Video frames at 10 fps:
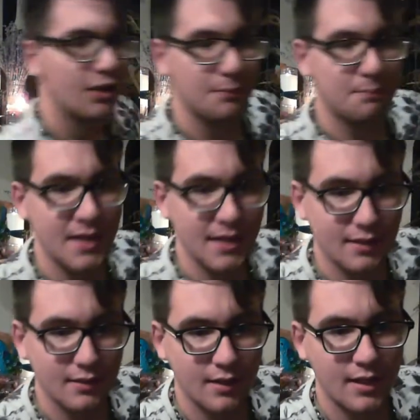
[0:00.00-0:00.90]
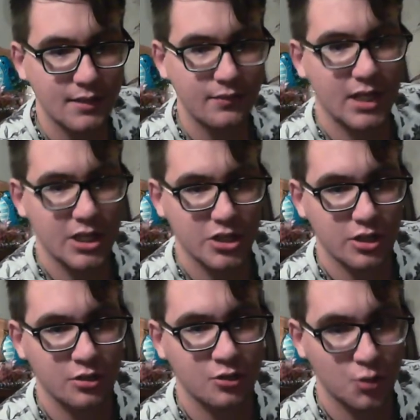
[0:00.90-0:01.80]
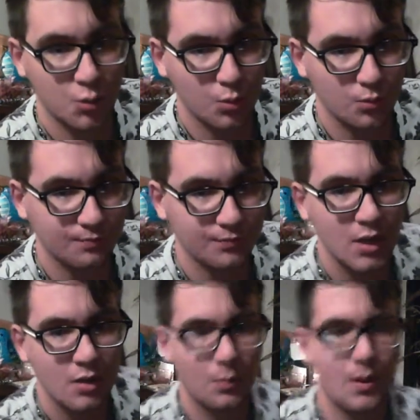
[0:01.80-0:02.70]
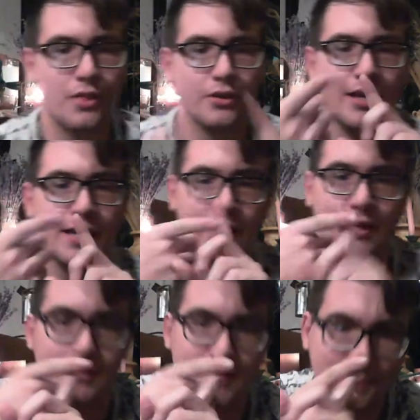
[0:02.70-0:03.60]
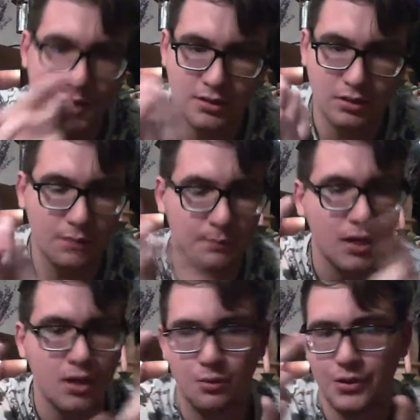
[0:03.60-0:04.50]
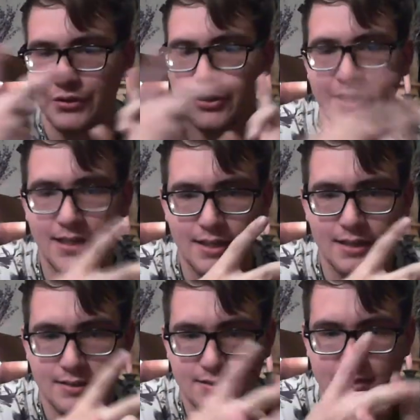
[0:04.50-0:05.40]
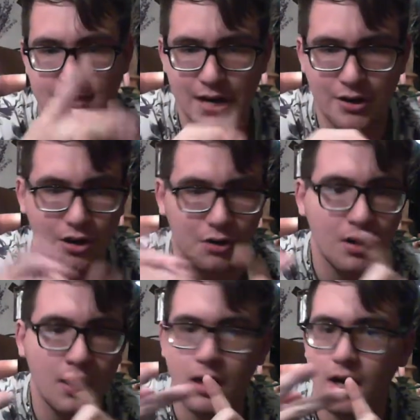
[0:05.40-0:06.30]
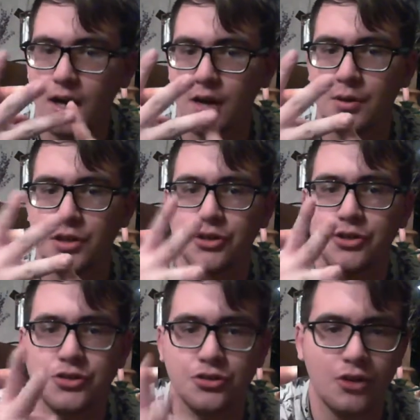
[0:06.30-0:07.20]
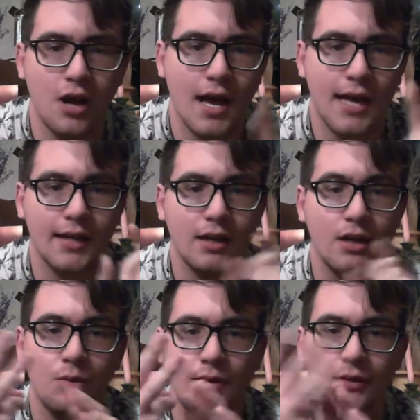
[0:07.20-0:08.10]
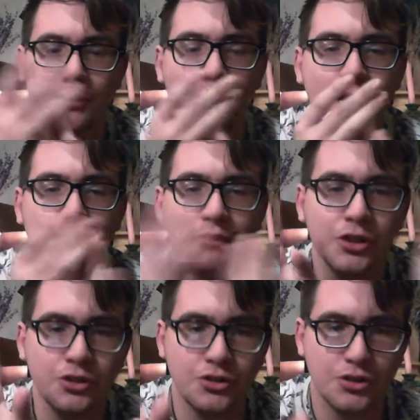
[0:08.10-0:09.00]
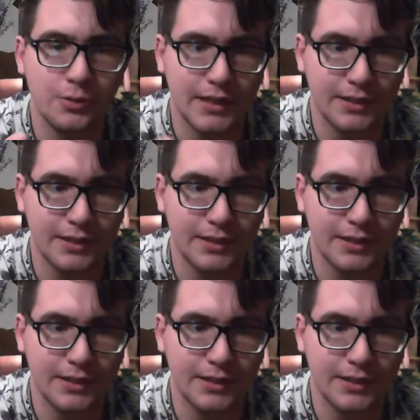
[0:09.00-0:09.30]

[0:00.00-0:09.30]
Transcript: Pick a divination tool, whether it is a pendulum, whether it is tarot, whether you're scrying, whatever you're doing,